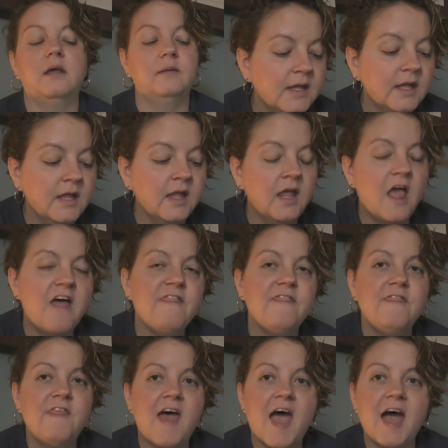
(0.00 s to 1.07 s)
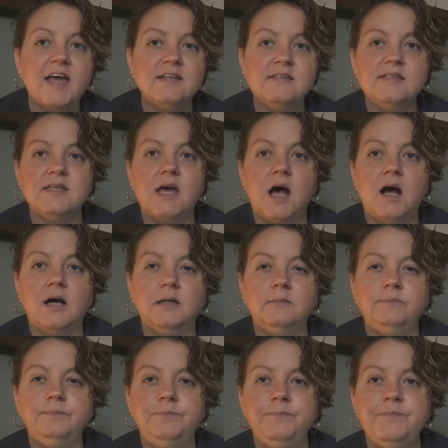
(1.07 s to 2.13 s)
That
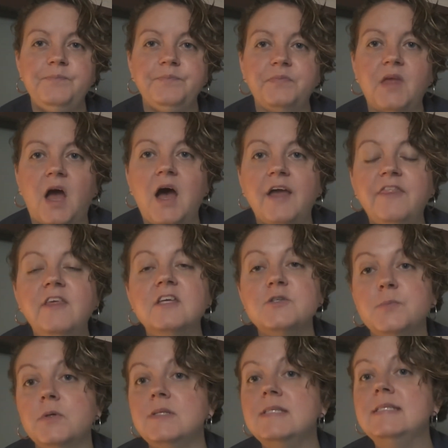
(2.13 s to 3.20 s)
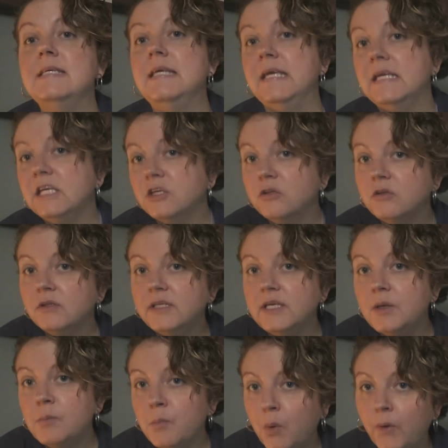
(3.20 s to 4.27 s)
I think is particularly
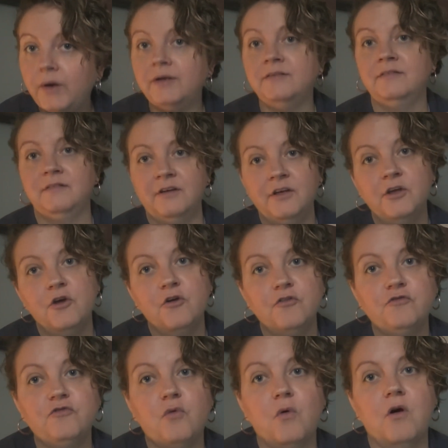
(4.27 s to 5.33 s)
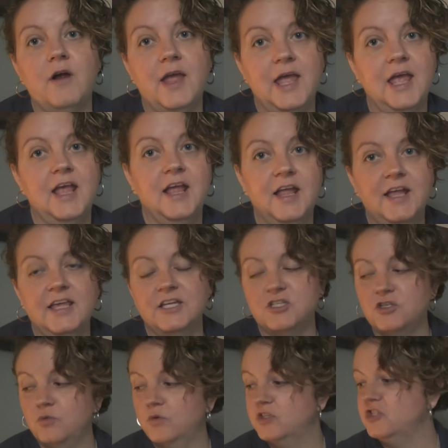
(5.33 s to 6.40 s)
important for a
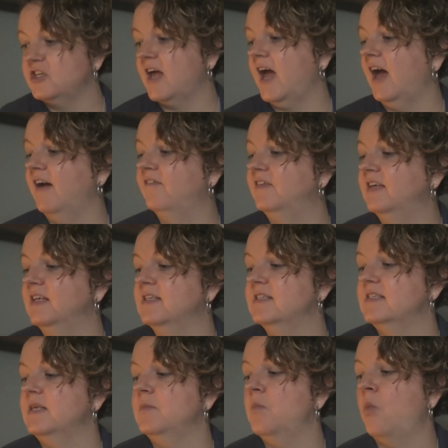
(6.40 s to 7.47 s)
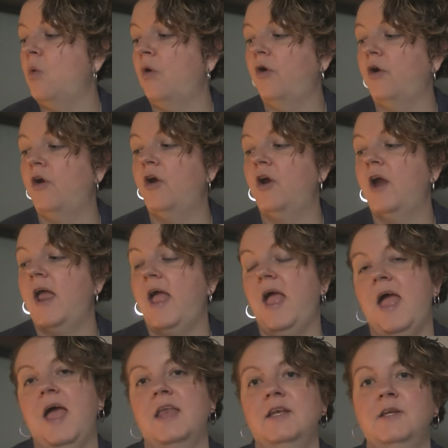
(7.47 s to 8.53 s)
kitchen witch to have is the mortar
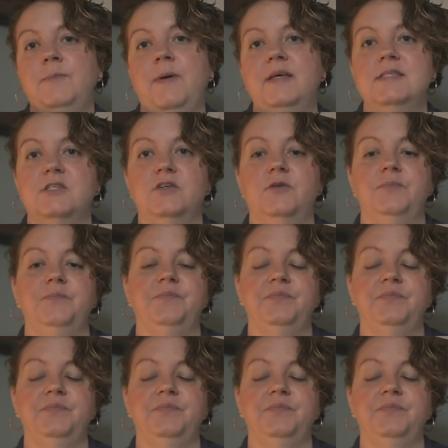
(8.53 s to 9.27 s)
and pestle.